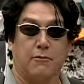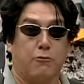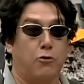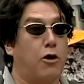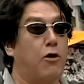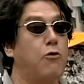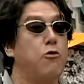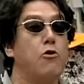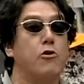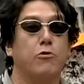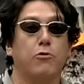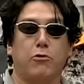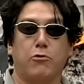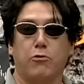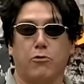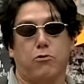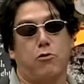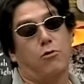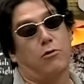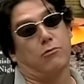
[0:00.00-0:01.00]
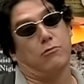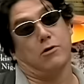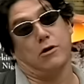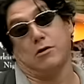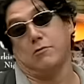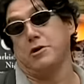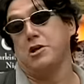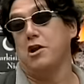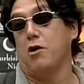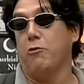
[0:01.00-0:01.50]
Well, who do, who,
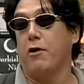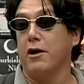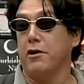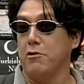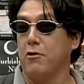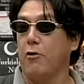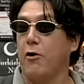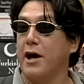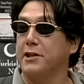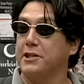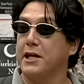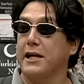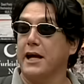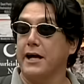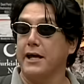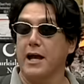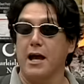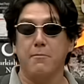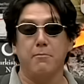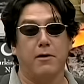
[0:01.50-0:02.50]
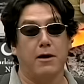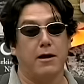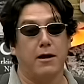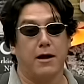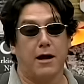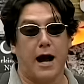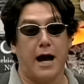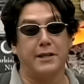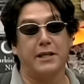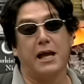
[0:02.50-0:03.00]
well, you know what? You know who I think I am?
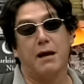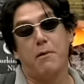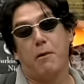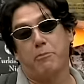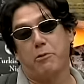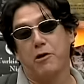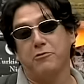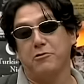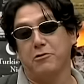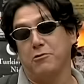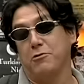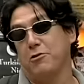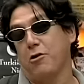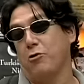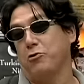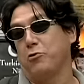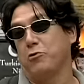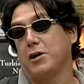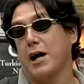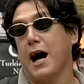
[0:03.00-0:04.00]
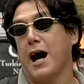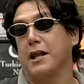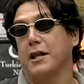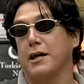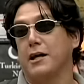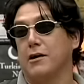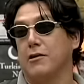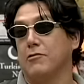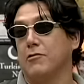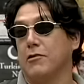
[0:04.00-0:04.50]
I think I'm a person who knows who God
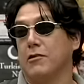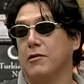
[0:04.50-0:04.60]
is.